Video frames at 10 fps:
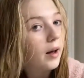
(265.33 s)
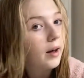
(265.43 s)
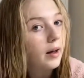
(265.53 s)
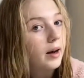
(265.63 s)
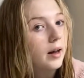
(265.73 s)

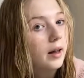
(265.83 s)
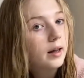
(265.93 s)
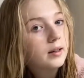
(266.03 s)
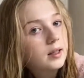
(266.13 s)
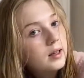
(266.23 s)
And I
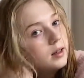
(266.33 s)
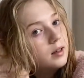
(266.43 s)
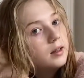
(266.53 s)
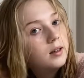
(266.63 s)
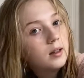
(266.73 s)
like to
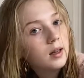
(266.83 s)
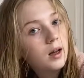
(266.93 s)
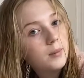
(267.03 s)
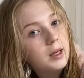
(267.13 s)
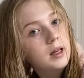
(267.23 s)

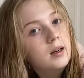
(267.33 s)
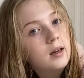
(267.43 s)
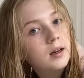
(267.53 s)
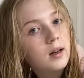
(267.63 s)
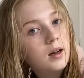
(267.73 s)
come in
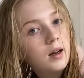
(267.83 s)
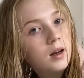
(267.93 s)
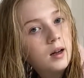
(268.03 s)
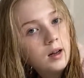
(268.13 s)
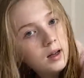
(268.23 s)

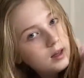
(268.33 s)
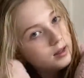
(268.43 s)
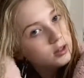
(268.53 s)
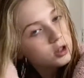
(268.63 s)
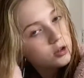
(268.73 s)
and
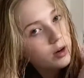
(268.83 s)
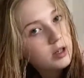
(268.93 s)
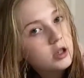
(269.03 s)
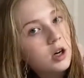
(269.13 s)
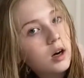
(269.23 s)

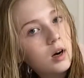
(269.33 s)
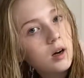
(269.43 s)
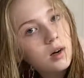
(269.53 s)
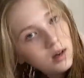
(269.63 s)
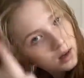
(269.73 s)
scrunch her
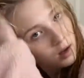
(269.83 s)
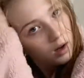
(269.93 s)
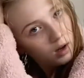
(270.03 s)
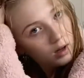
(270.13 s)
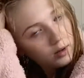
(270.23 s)

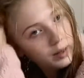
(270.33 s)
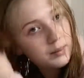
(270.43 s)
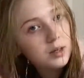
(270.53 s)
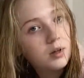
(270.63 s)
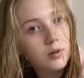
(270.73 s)
all the way up
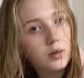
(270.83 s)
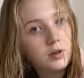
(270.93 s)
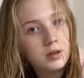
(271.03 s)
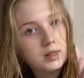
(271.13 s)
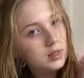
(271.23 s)
to the
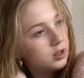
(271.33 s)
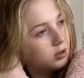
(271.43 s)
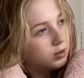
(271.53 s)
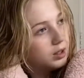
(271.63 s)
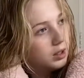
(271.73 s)
roots. It looks
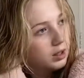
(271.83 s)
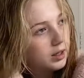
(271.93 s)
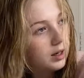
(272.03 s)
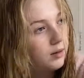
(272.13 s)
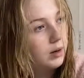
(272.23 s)
really
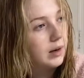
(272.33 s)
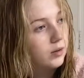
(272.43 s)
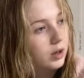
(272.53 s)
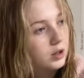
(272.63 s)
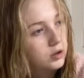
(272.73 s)
good whenever
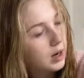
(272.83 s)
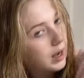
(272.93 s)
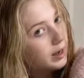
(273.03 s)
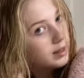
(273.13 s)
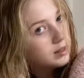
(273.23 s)
it
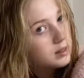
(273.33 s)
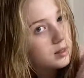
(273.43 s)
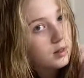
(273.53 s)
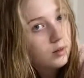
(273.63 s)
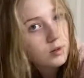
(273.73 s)
dries,
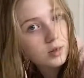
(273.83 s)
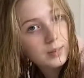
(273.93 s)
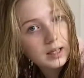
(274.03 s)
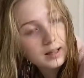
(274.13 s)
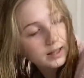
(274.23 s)
which will be
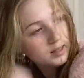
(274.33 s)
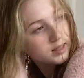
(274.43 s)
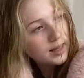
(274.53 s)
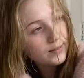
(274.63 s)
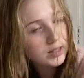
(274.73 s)
in
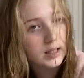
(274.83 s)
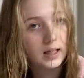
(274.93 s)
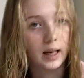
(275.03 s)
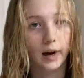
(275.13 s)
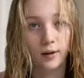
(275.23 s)
17
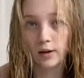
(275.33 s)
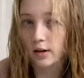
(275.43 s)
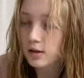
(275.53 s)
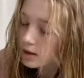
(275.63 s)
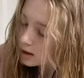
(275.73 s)
hours.